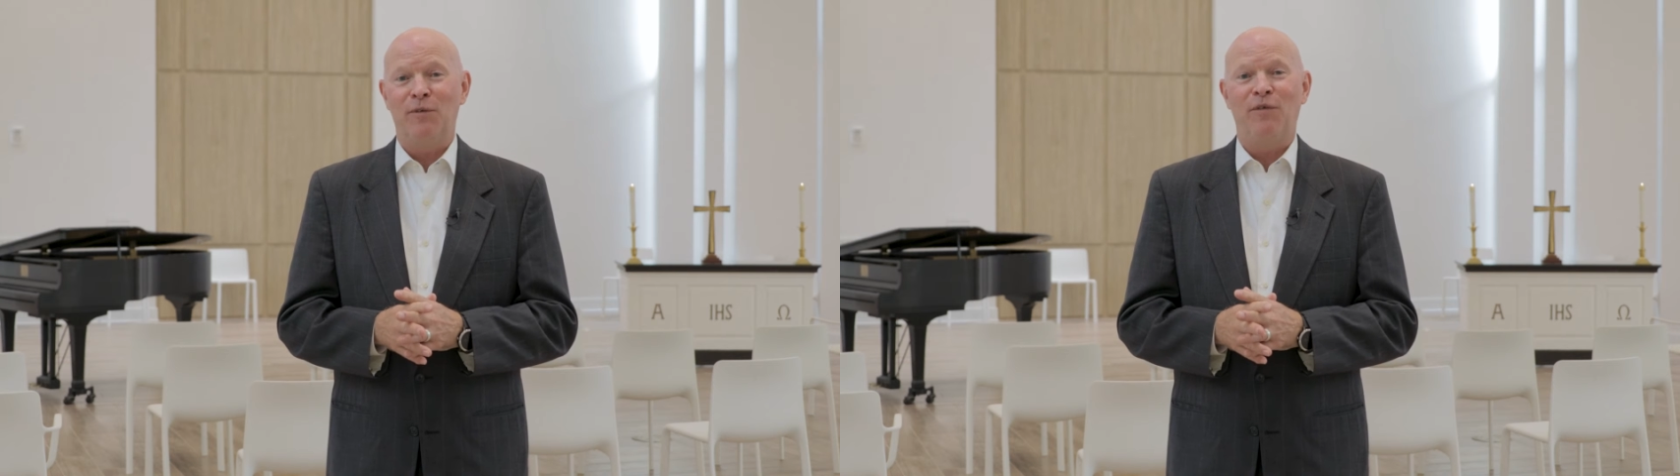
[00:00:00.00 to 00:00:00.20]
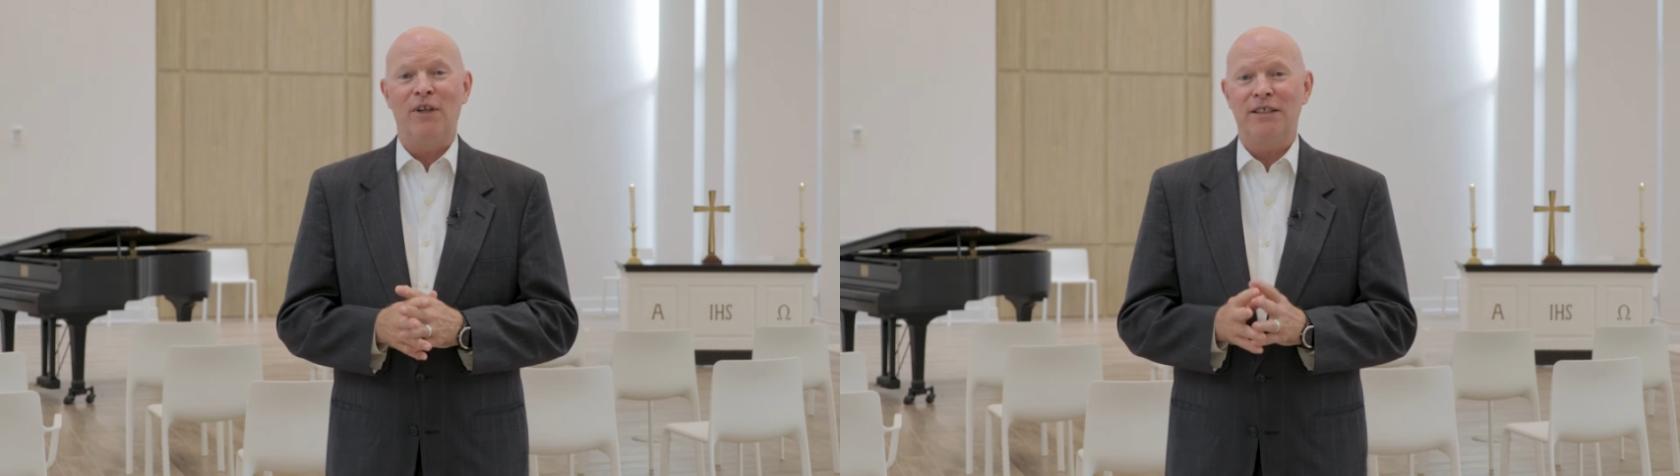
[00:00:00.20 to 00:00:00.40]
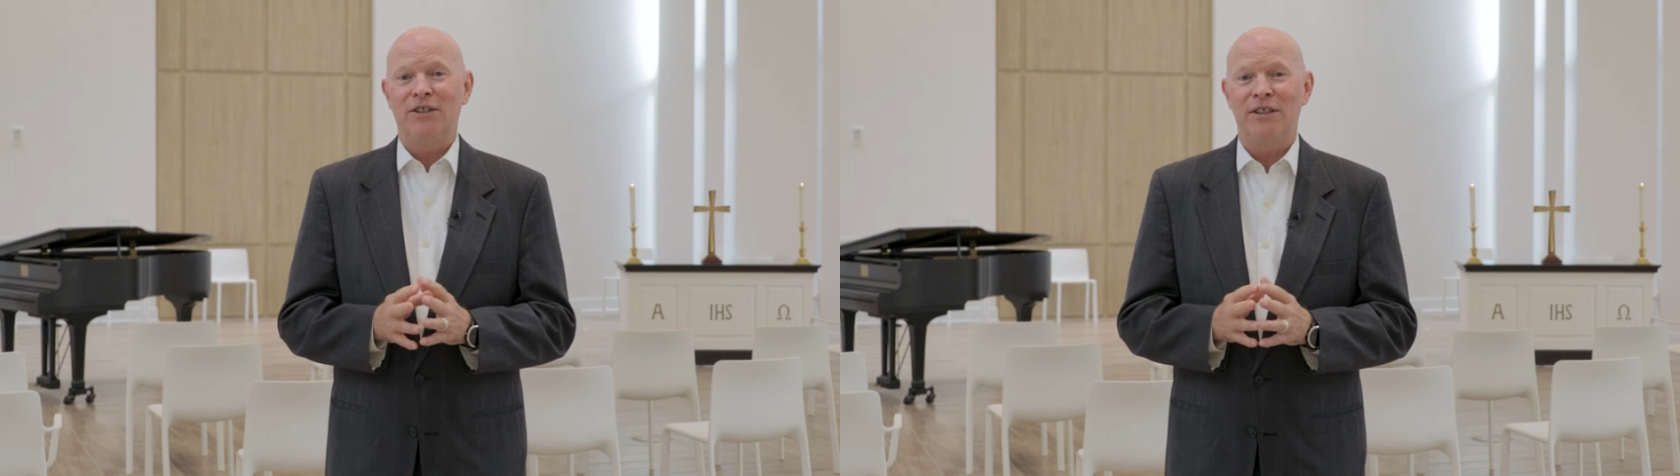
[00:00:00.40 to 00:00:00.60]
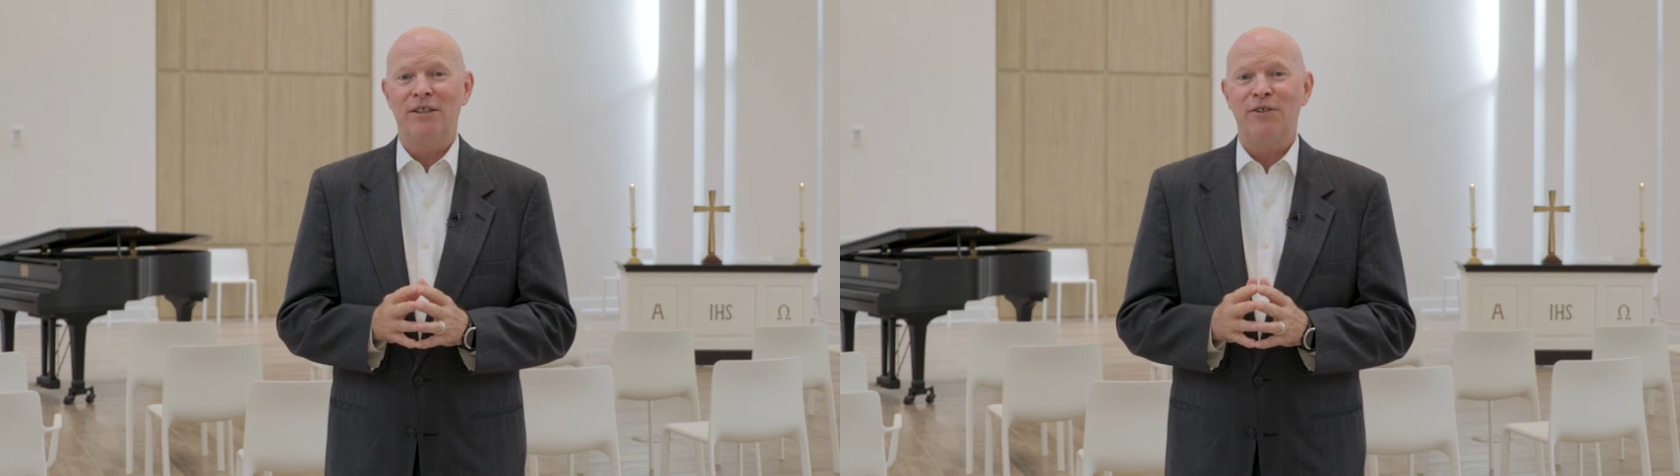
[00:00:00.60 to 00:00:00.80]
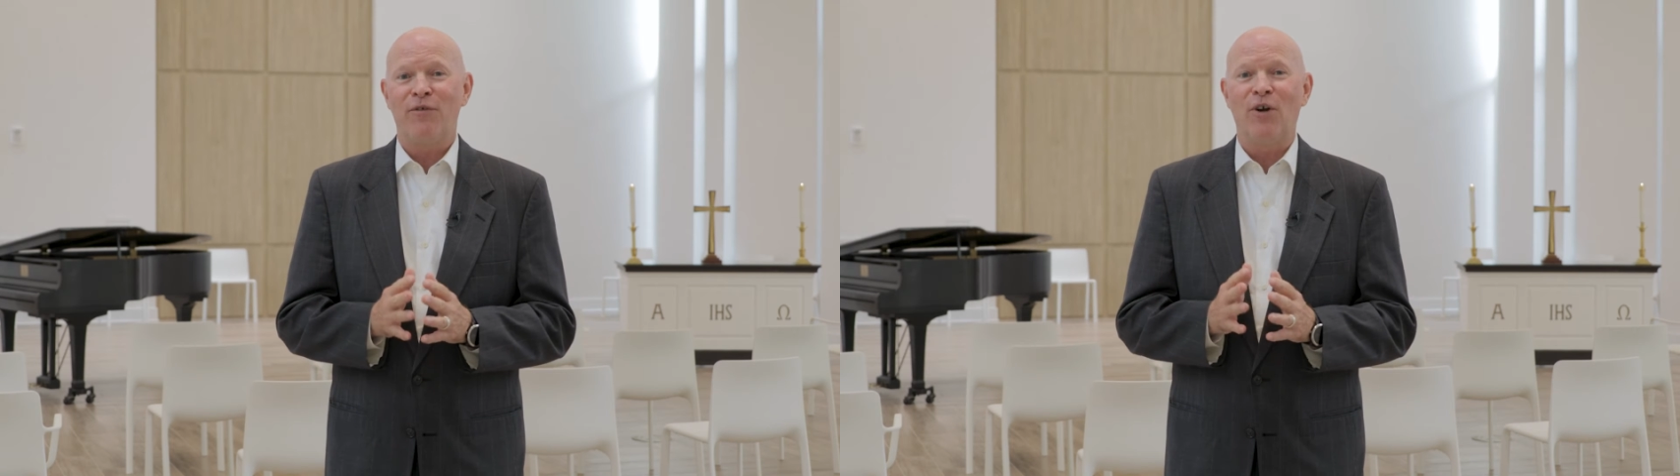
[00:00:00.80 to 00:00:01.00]

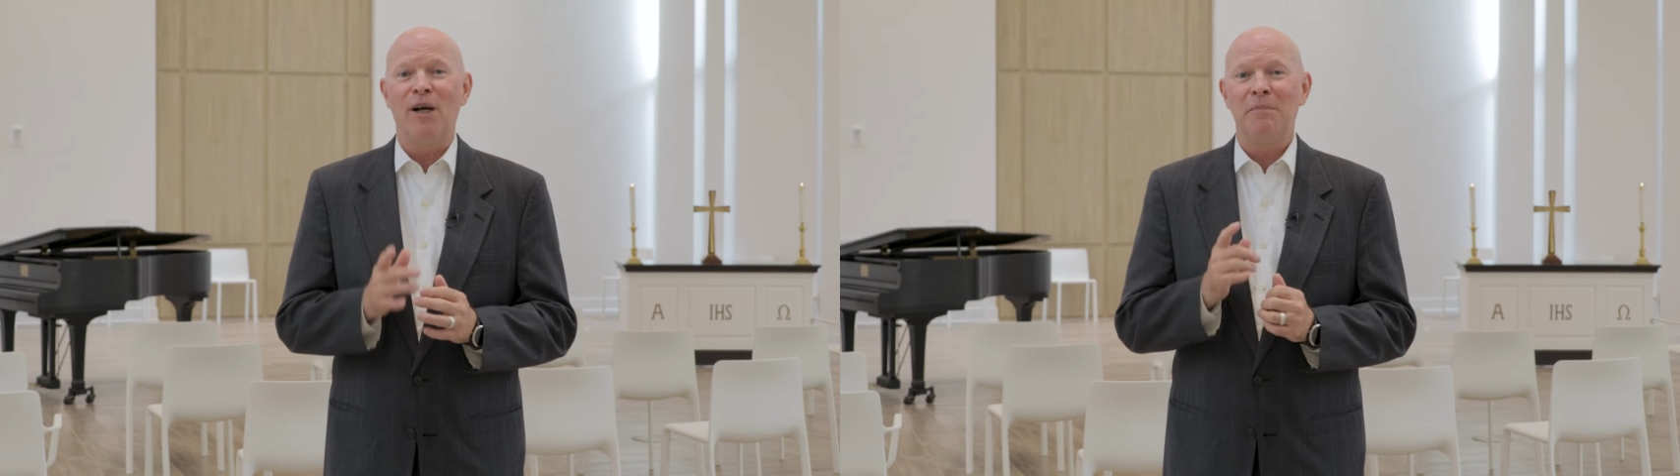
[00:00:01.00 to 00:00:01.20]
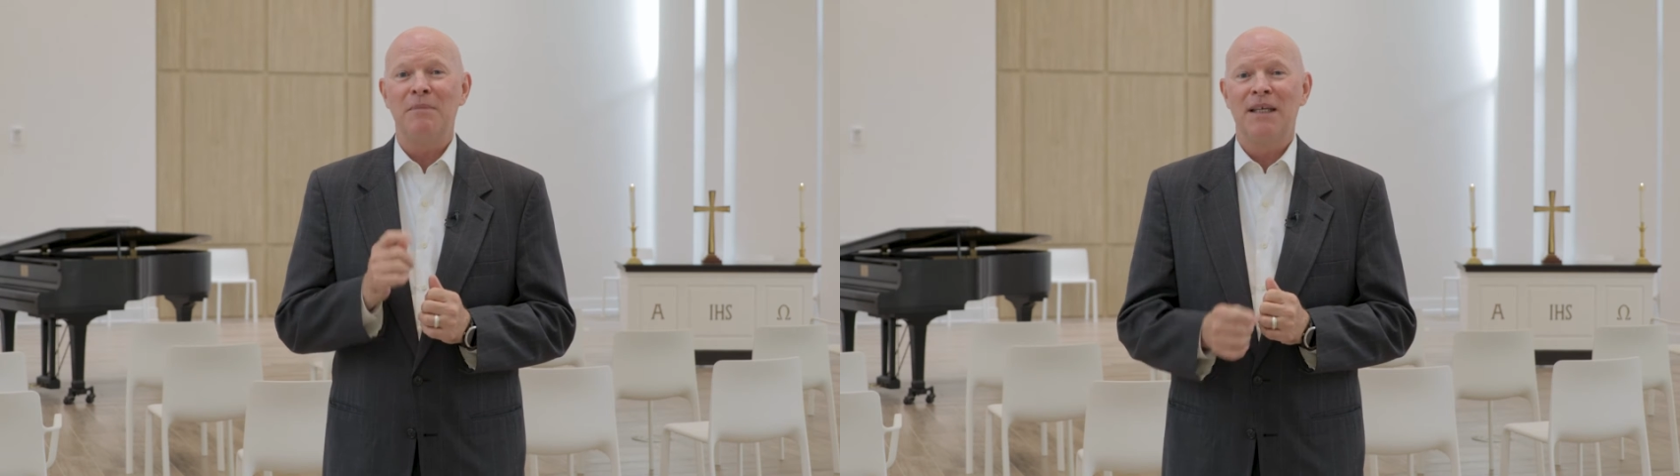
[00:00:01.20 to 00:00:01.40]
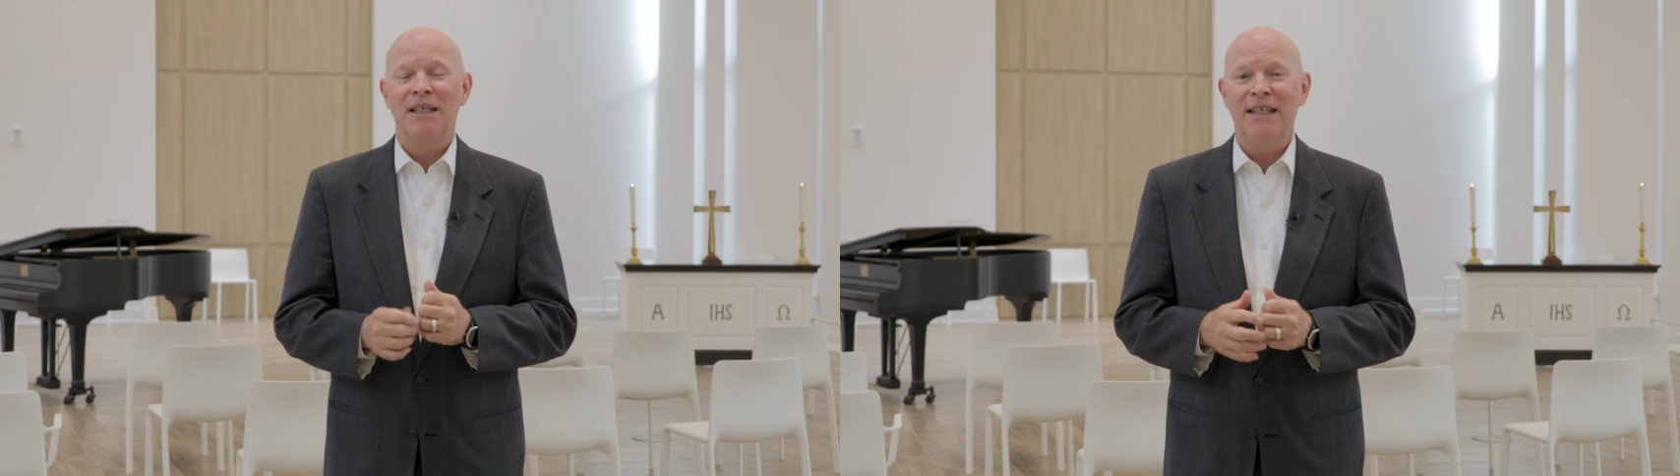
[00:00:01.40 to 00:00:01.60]
Reflections from